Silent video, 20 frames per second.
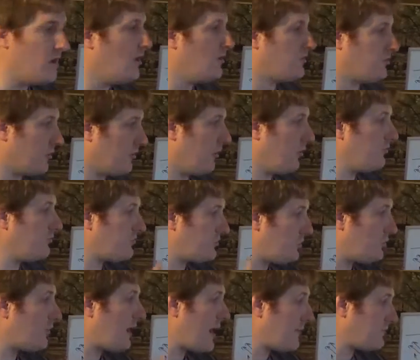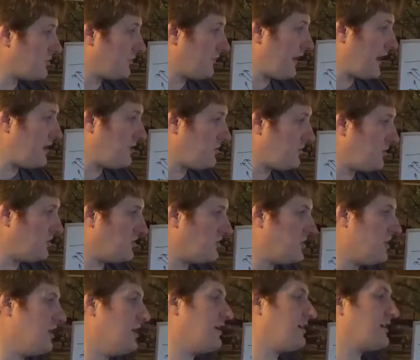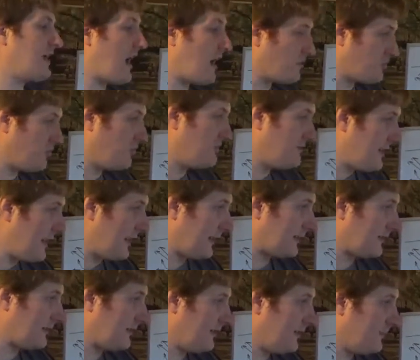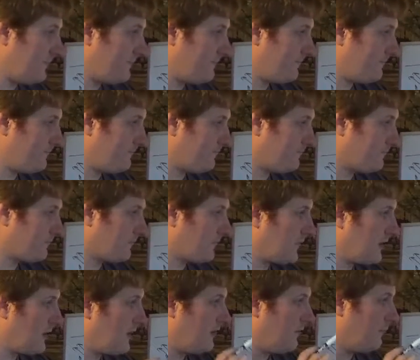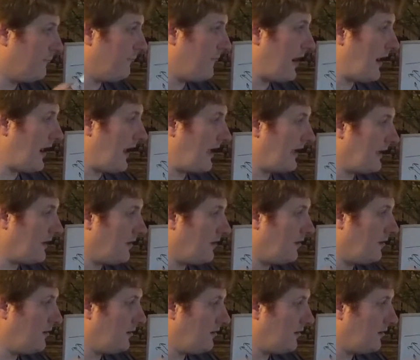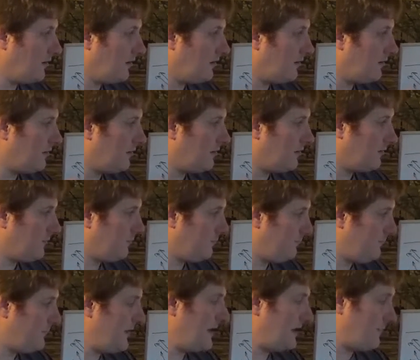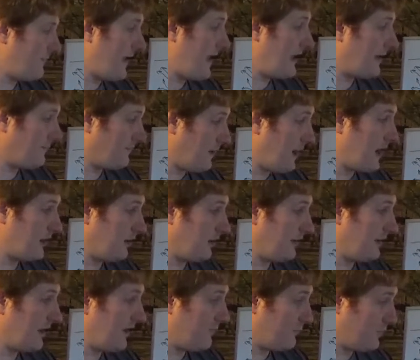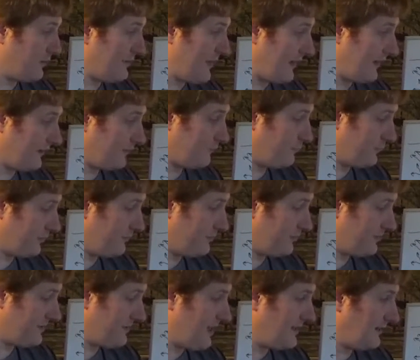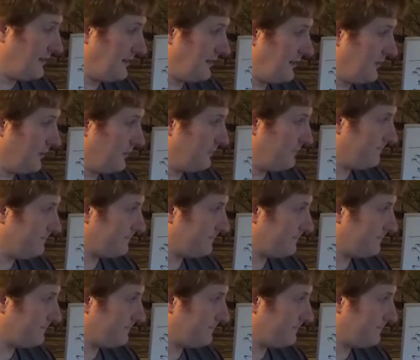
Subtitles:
So those two observations contradict my Big Bang model that I presented here.